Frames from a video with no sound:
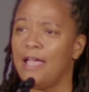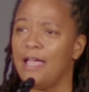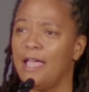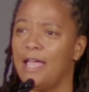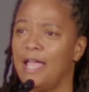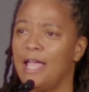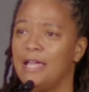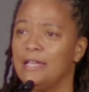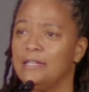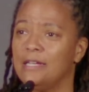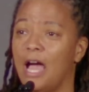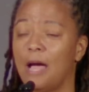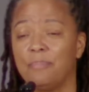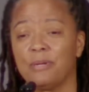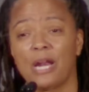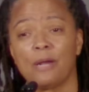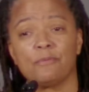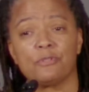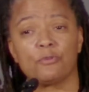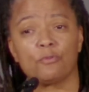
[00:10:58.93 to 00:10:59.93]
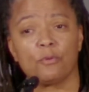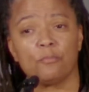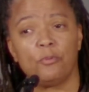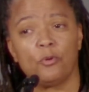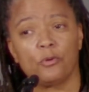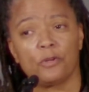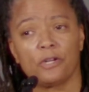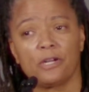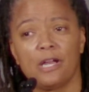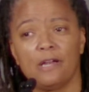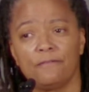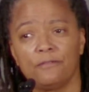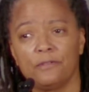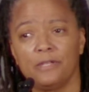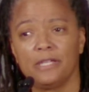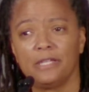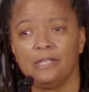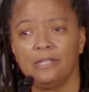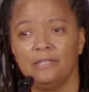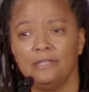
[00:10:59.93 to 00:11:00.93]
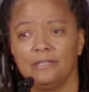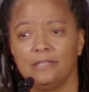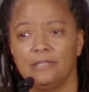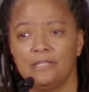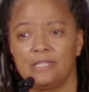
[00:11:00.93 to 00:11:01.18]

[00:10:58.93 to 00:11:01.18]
But I was a reporter covering the